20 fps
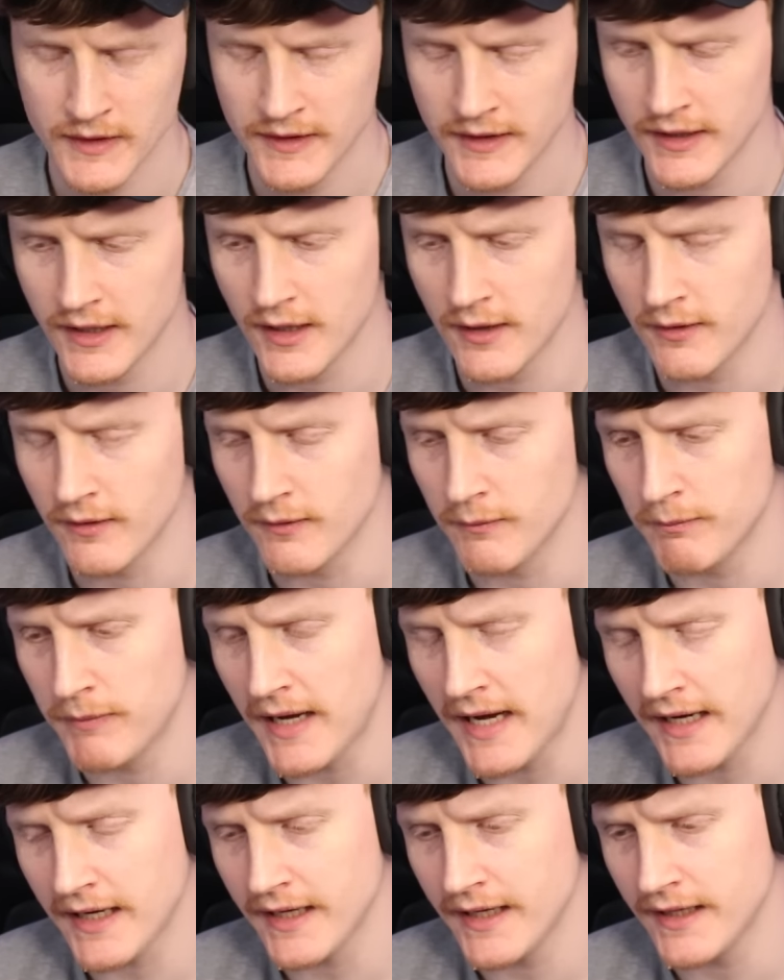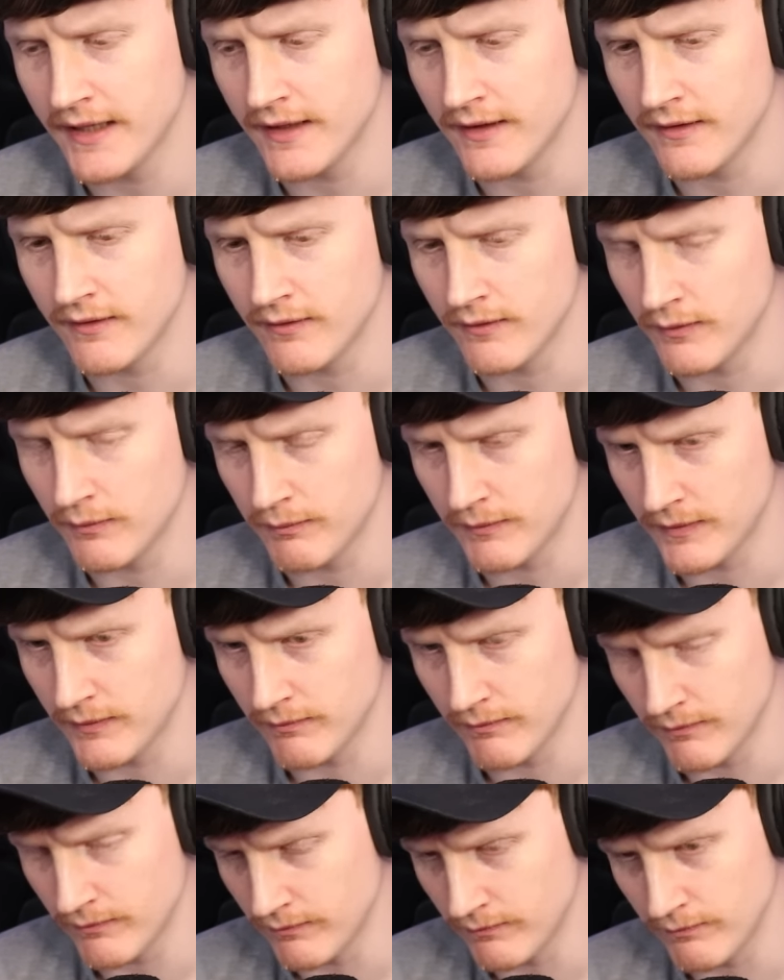you know, back in
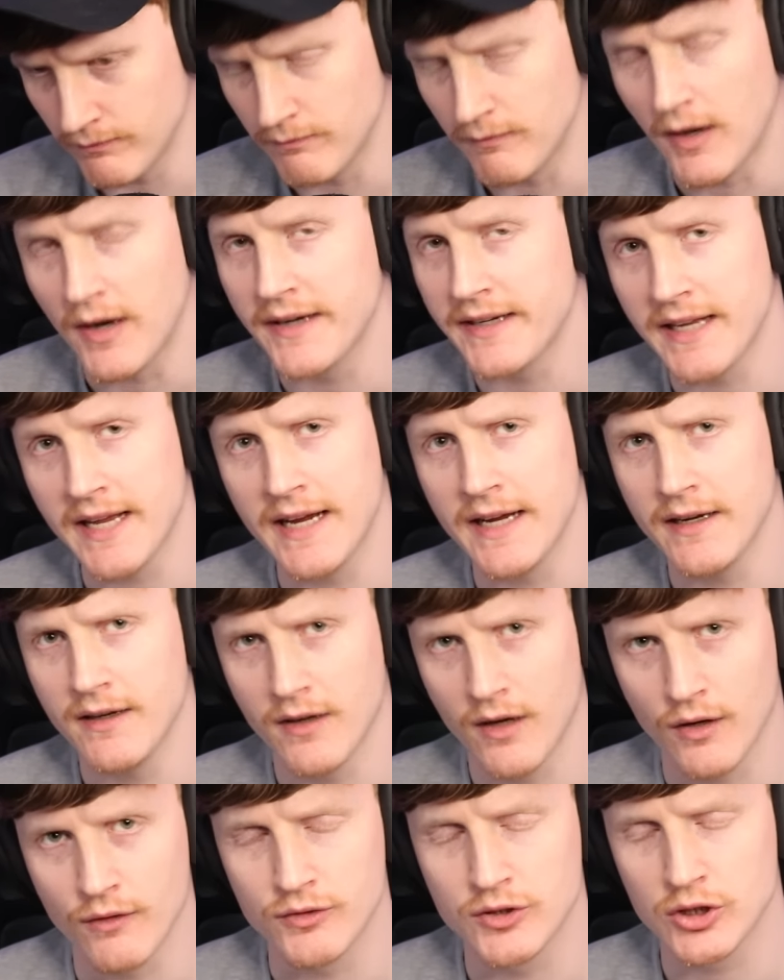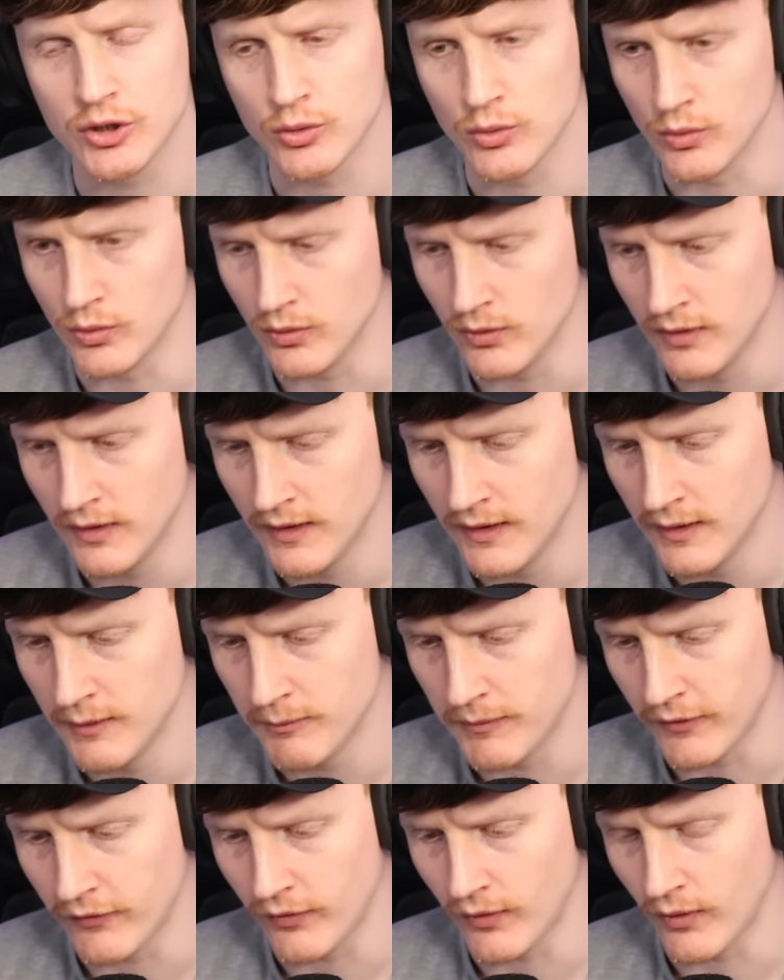my day of school,
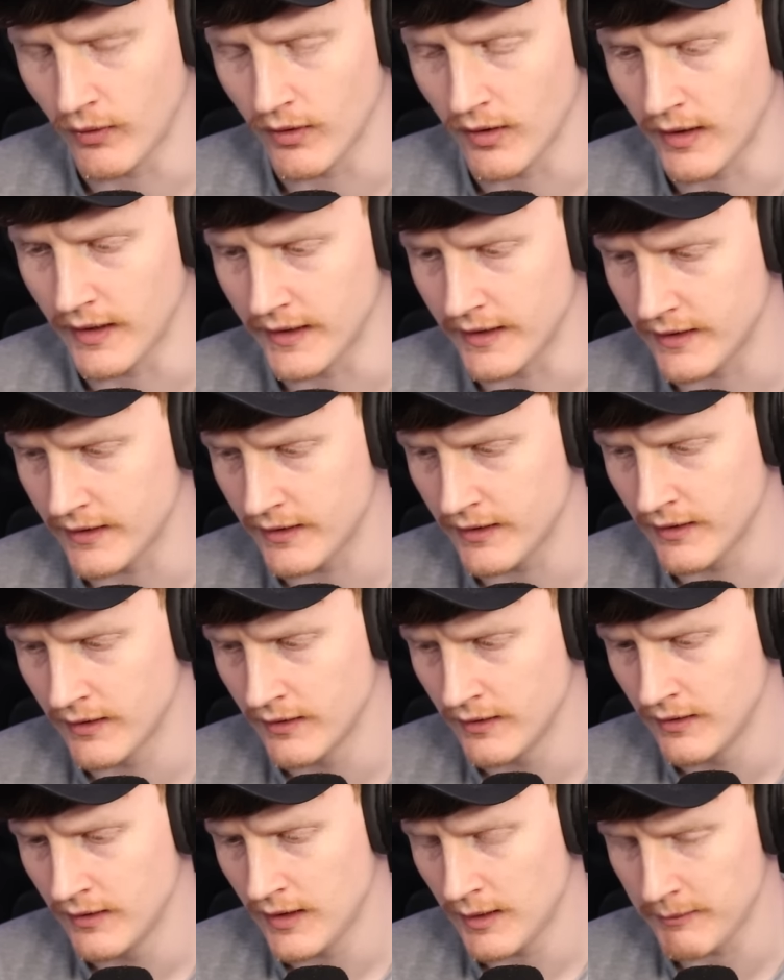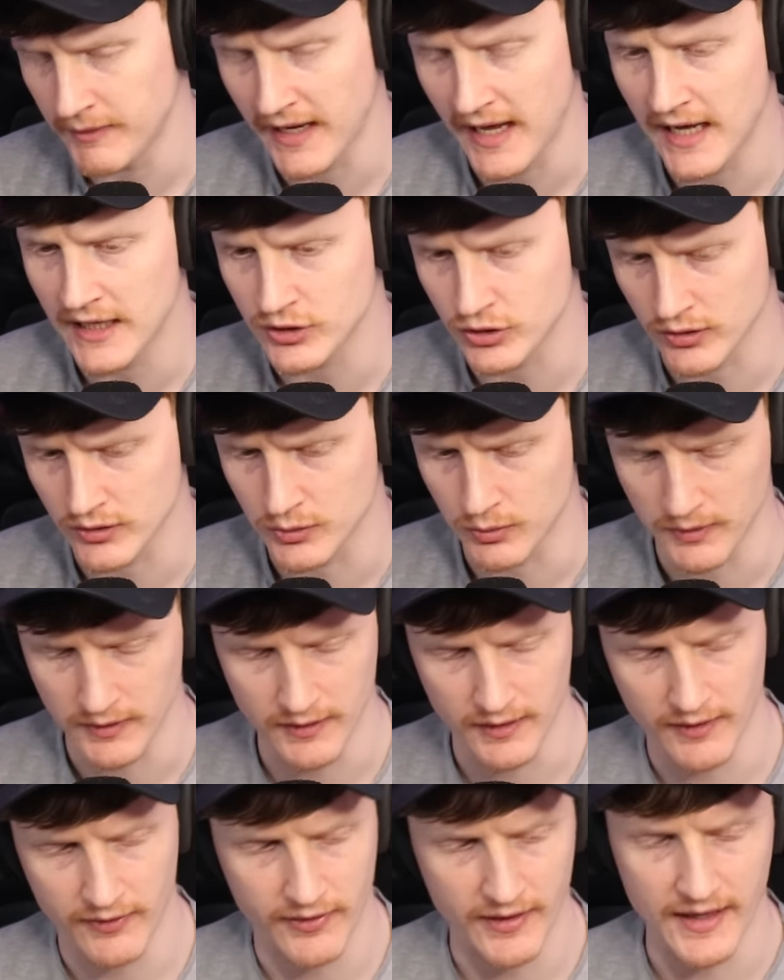before like I mean, hard drives
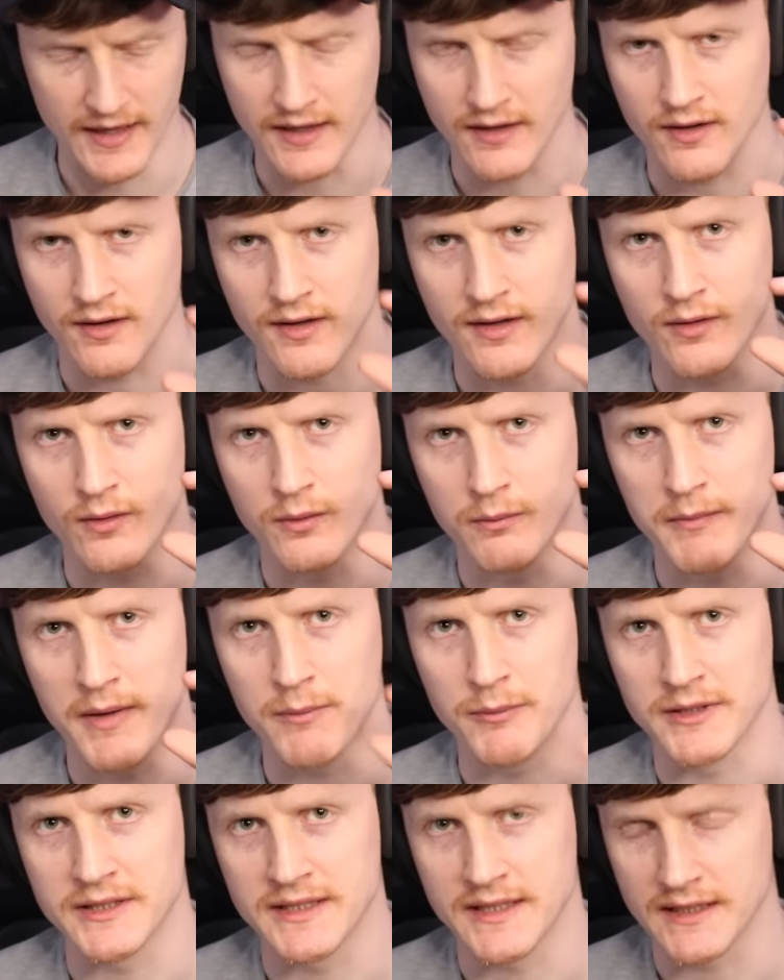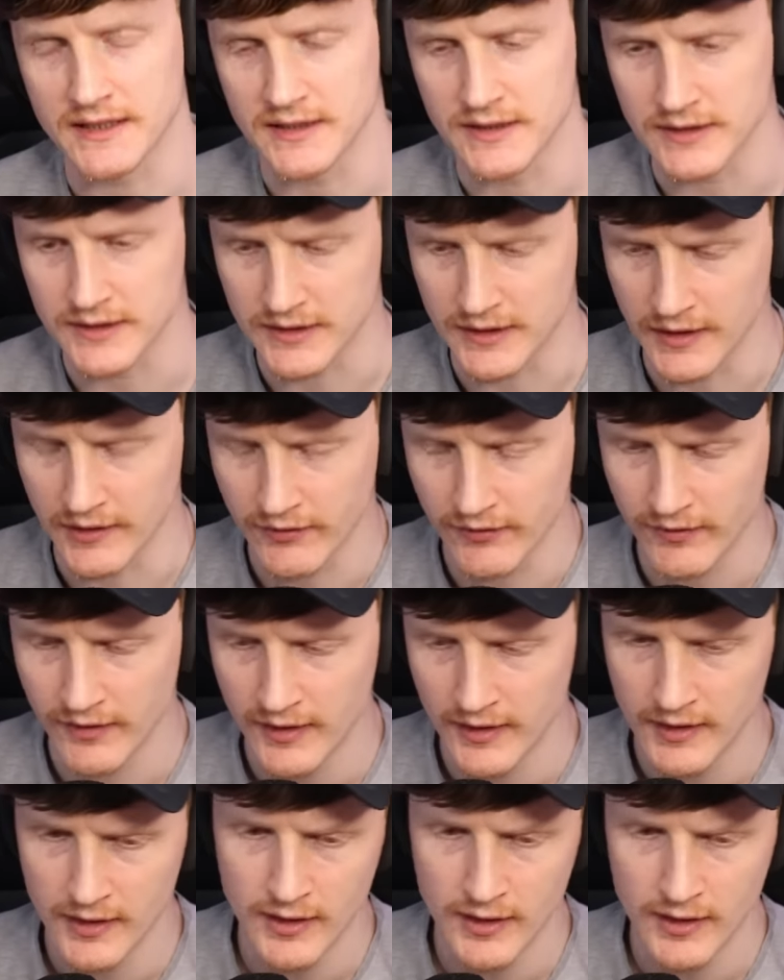were a thing, like little memory sticks and stuff.